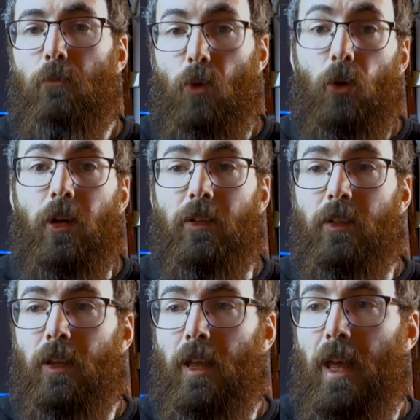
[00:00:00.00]
broken,
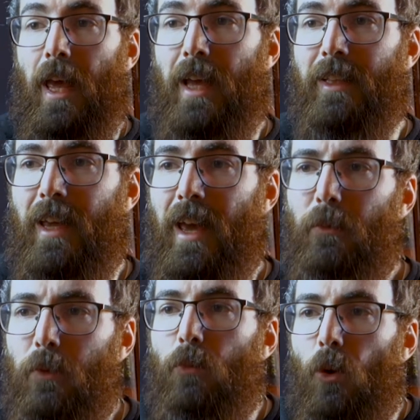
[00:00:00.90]
and they had
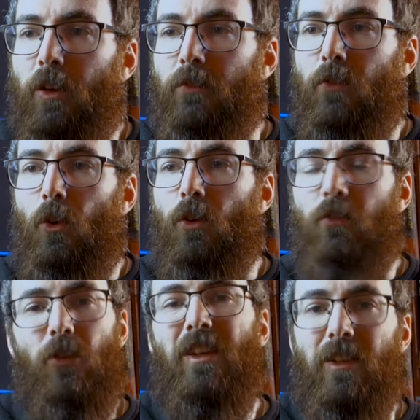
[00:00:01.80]
been broken for
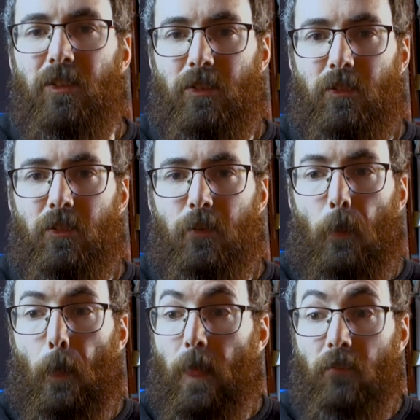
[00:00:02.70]
years
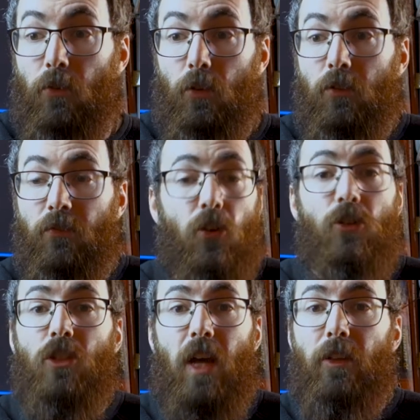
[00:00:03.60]
from the
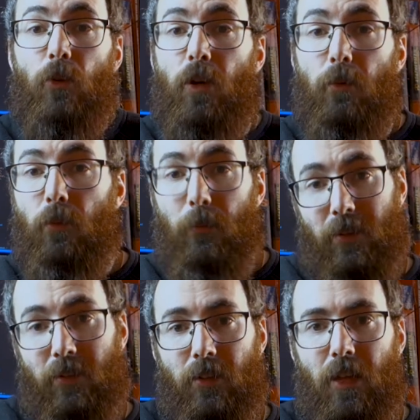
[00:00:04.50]
first time they were
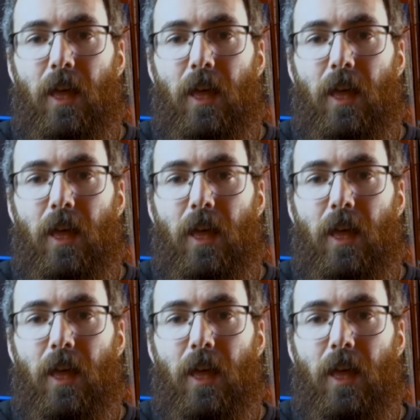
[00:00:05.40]
implemented.